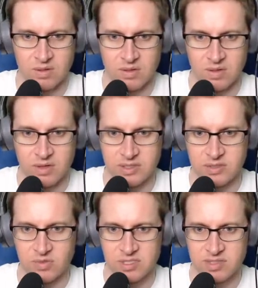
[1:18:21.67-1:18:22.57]
All right,
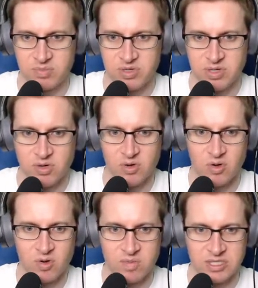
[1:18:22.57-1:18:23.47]
so we're just putting a
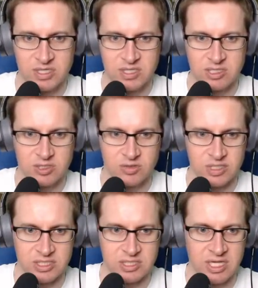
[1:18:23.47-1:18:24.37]
whole bunch of these
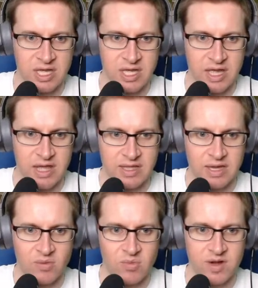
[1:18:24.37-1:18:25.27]
trees. And
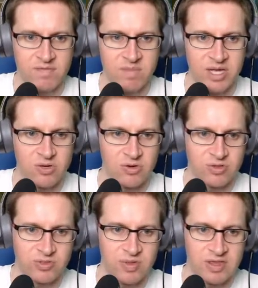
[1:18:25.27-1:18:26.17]
then one of my
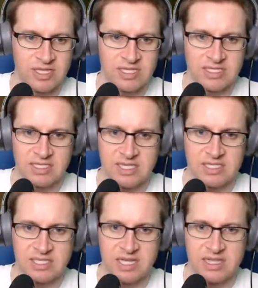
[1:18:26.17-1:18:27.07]
goals with this
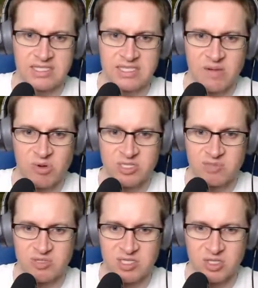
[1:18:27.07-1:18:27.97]
is, like, this neighborhood's
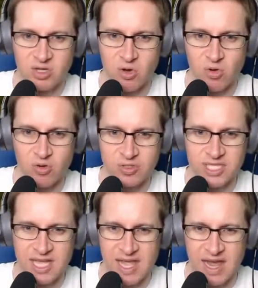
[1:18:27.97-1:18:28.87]
supposed to look old,
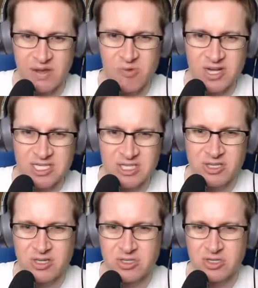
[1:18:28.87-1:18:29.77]
and I want it to
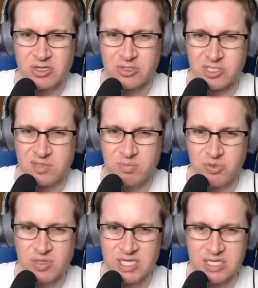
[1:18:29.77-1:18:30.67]
look a little
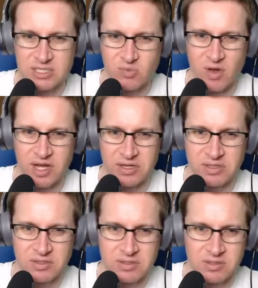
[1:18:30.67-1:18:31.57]
spooky as
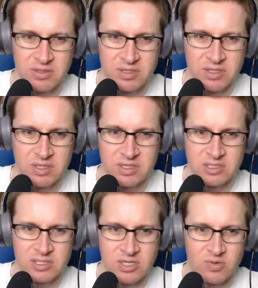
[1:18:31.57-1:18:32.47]
well.
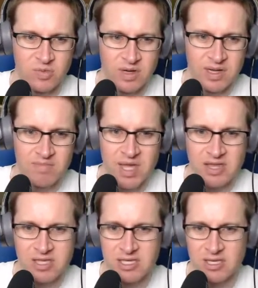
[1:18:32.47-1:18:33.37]
So we're going to
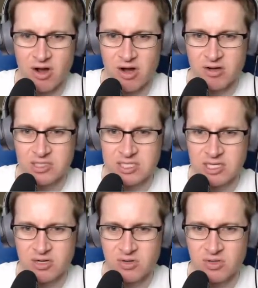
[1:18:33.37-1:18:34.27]
make the yards
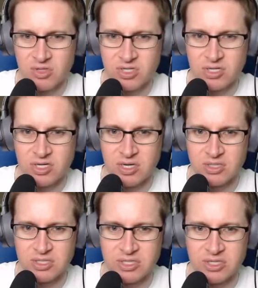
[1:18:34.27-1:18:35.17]
here look a
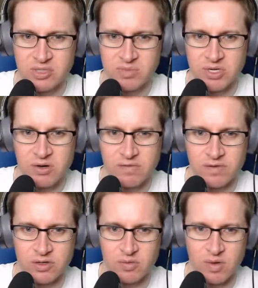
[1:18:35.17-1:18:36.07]
little bit
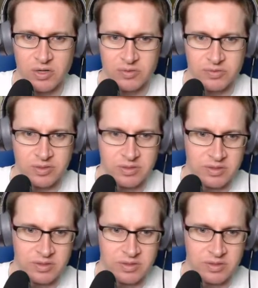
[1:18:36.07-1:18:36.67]
overgrown.